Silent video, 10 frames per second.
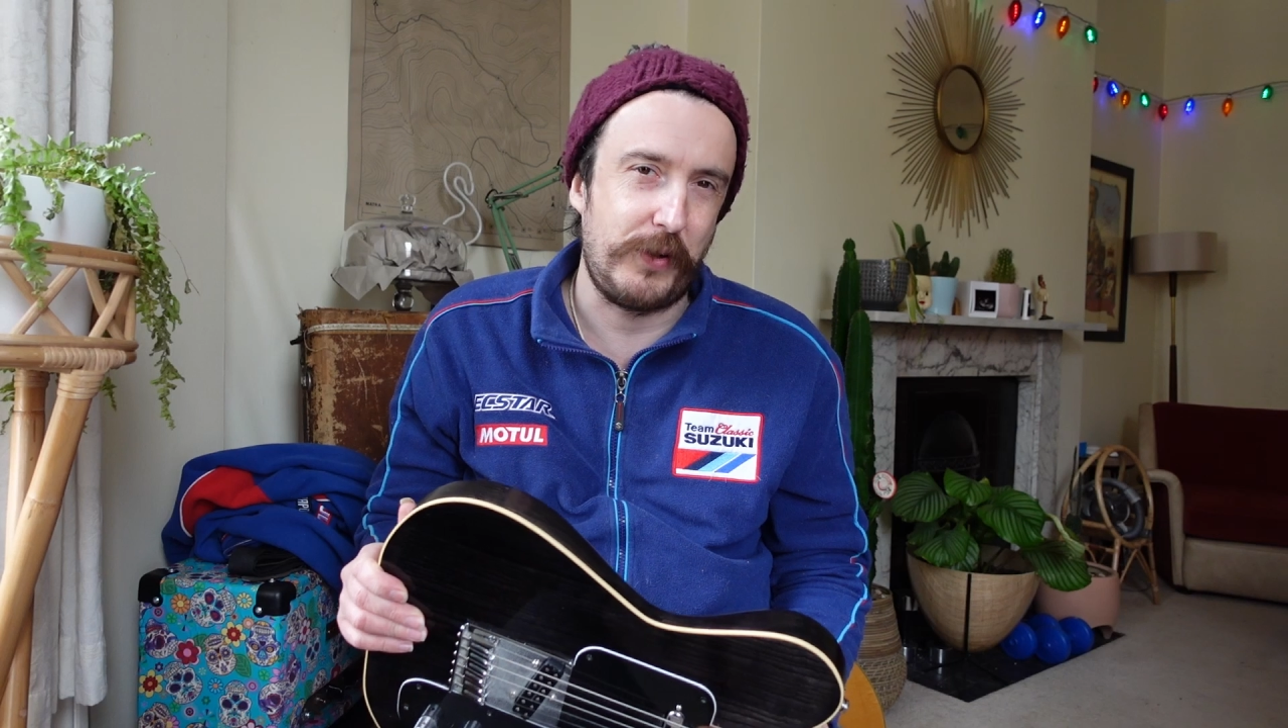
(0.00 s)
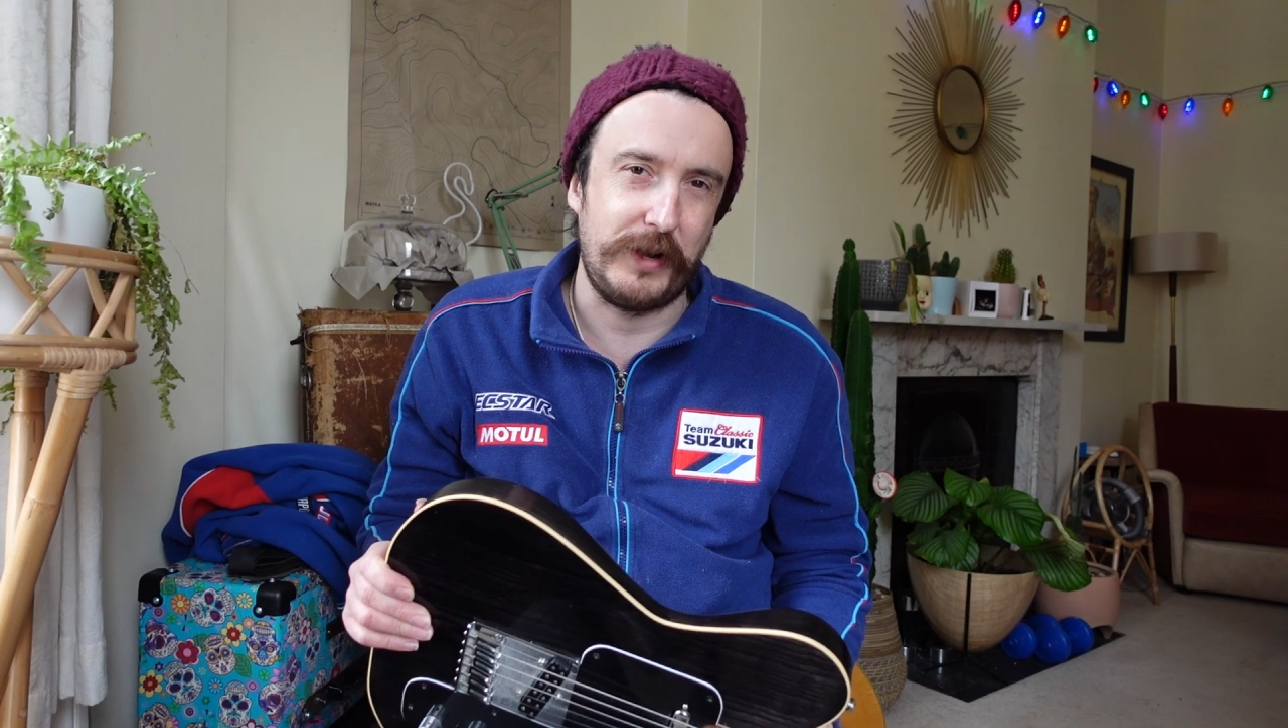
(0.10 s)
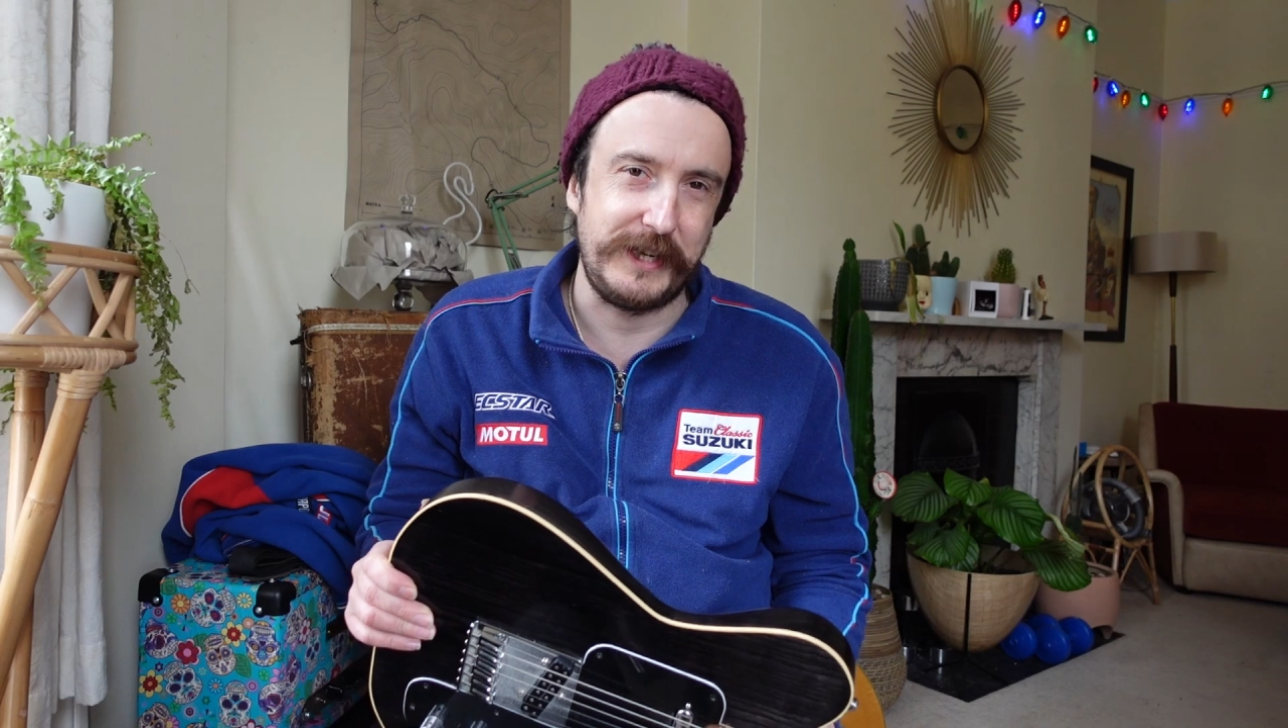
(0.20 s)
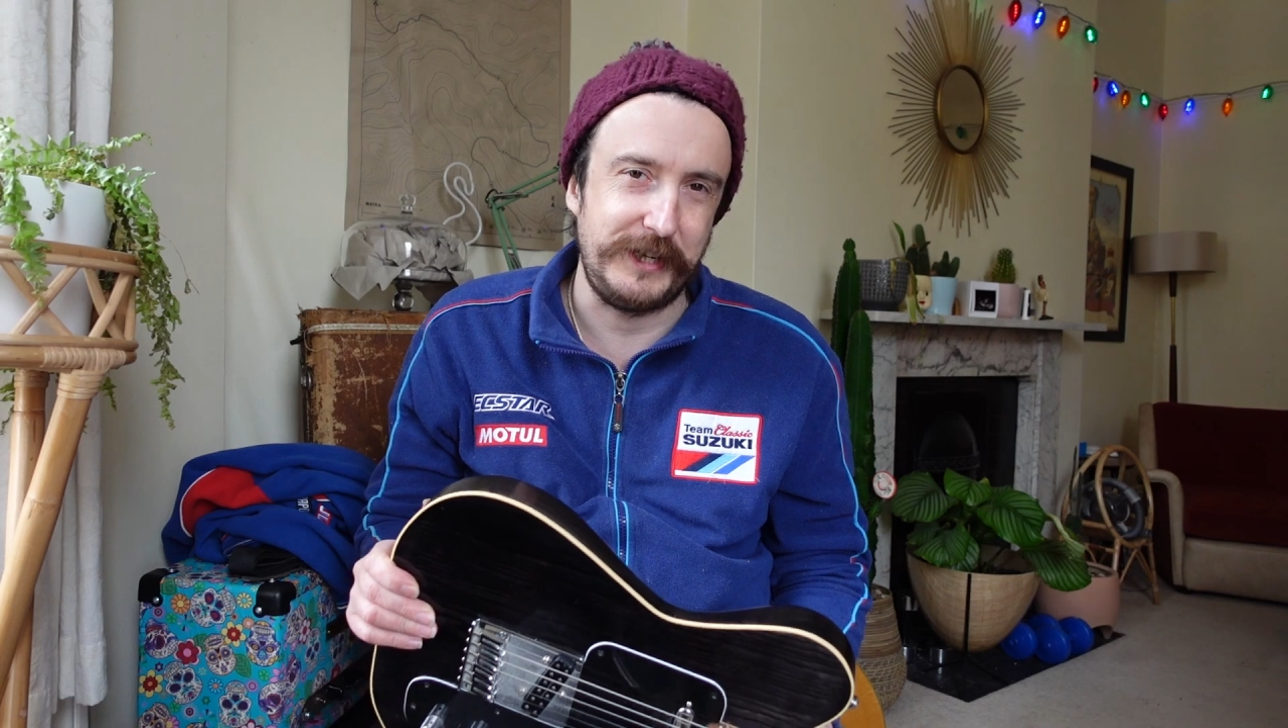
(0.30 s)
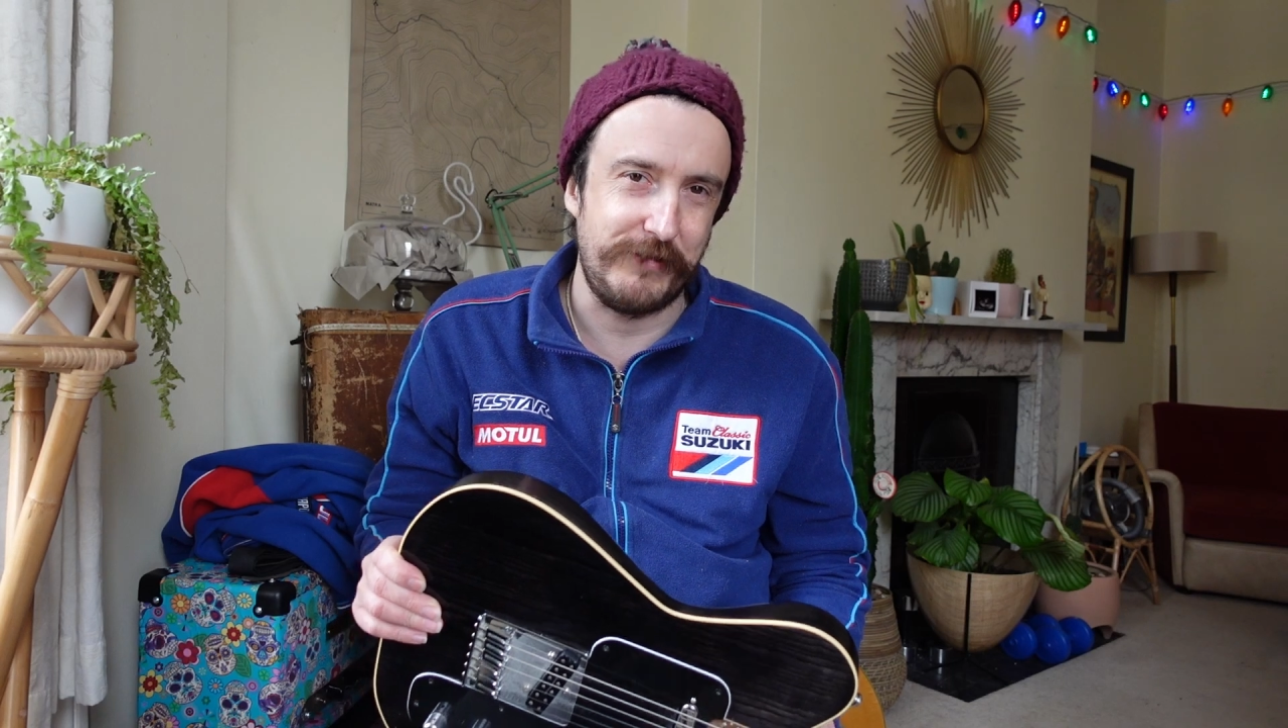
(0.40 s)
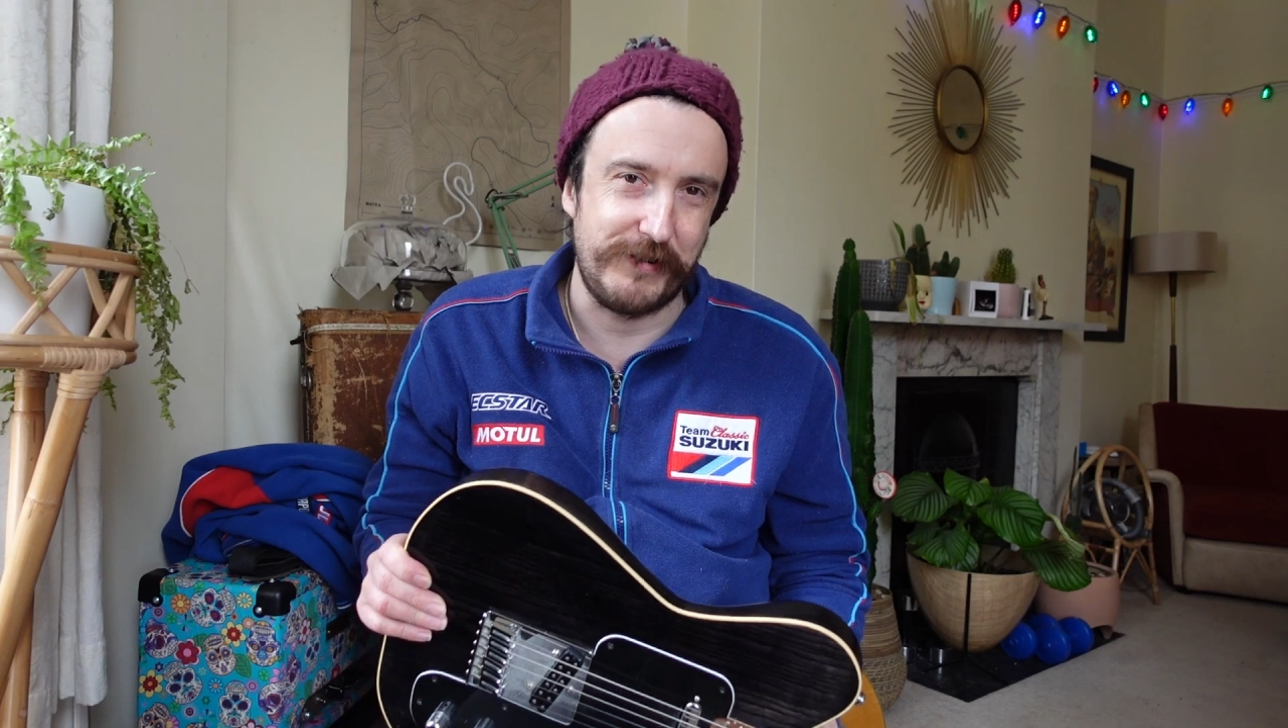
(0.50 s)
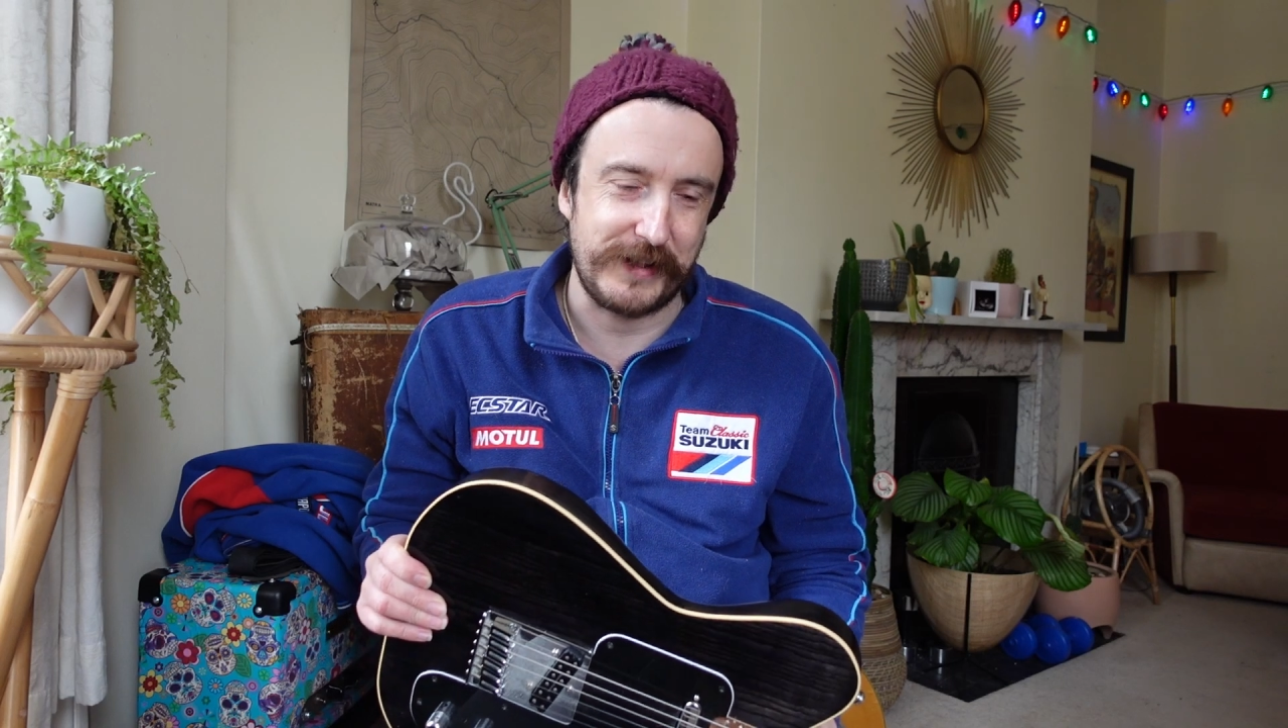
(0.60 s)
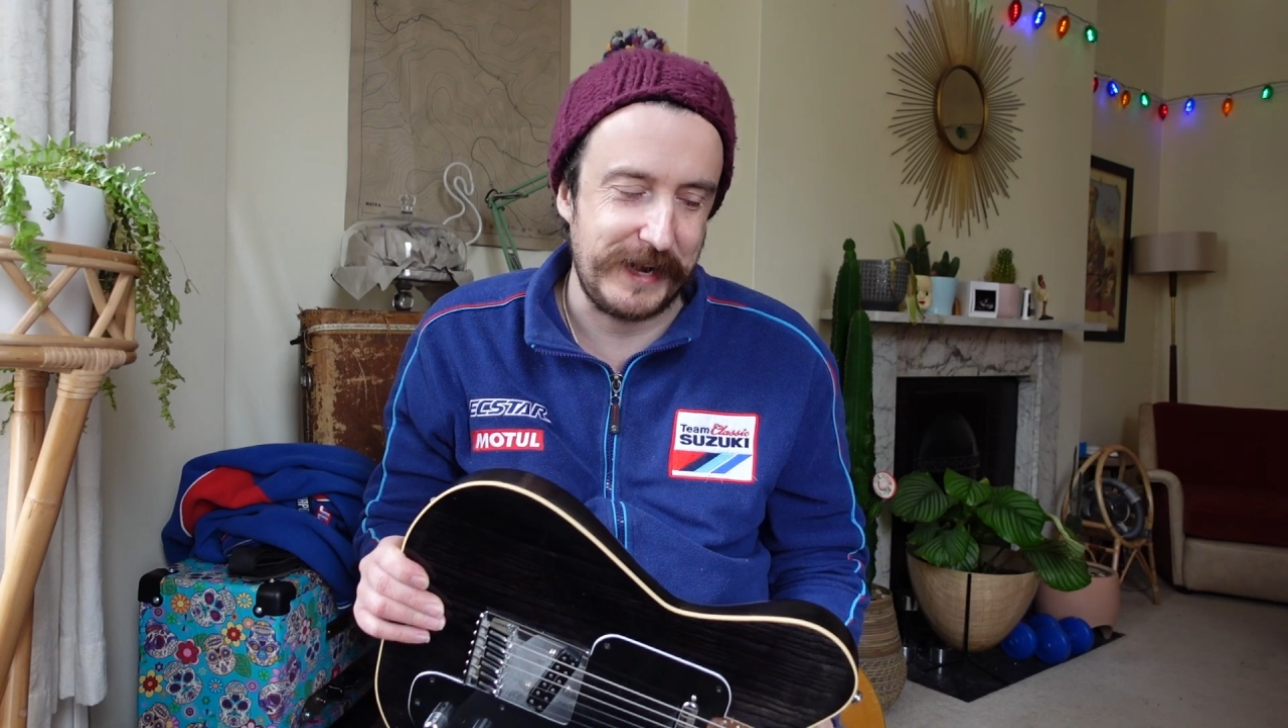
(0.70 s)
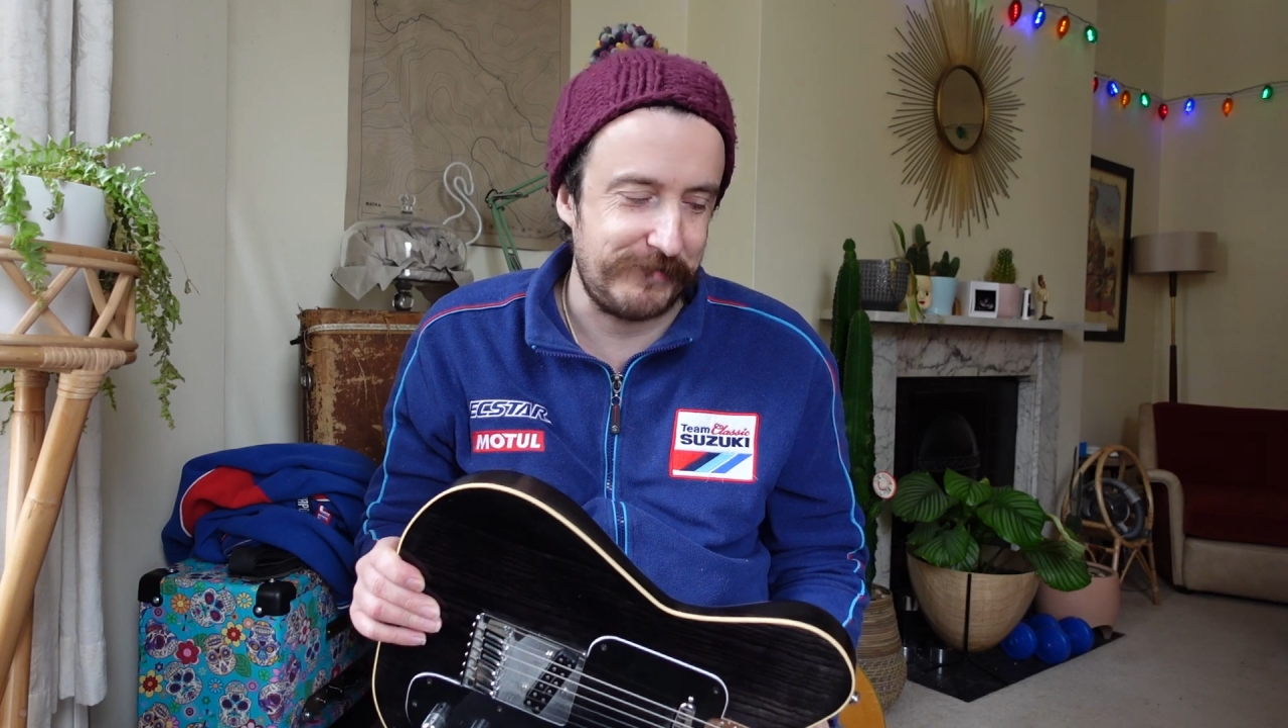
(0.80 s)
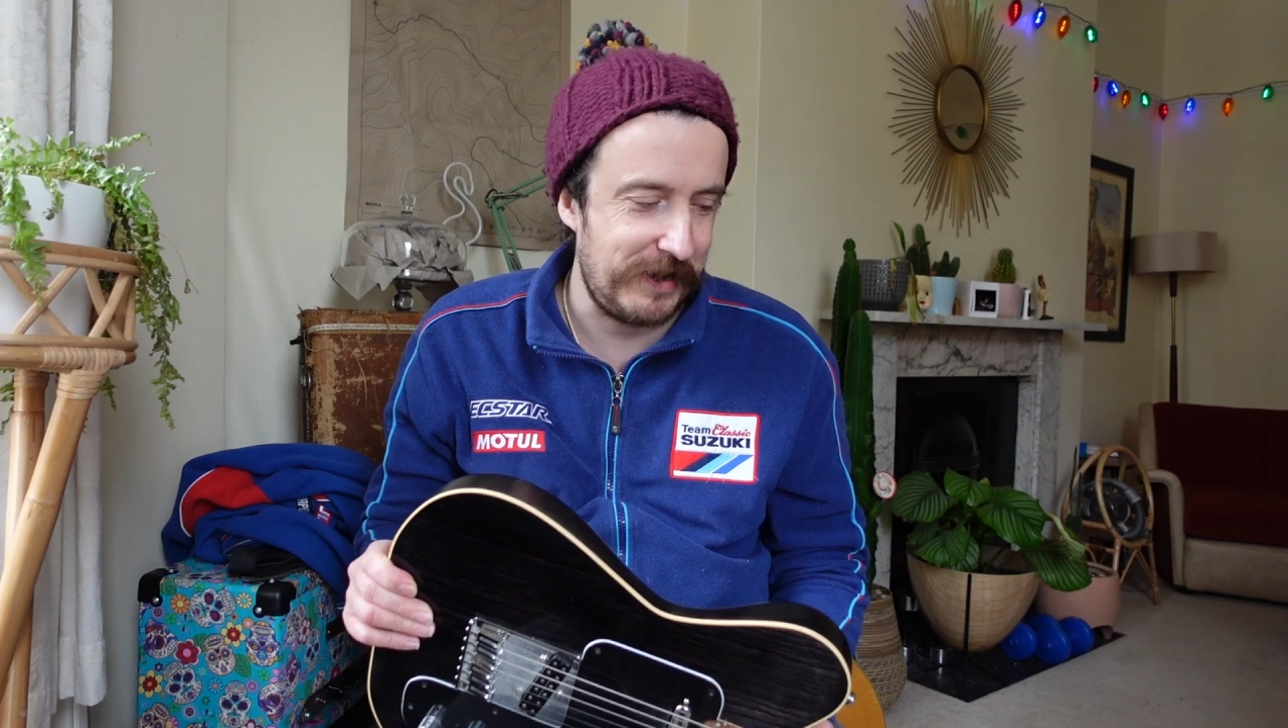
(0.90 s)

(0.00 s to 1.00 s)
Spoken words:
polyurethane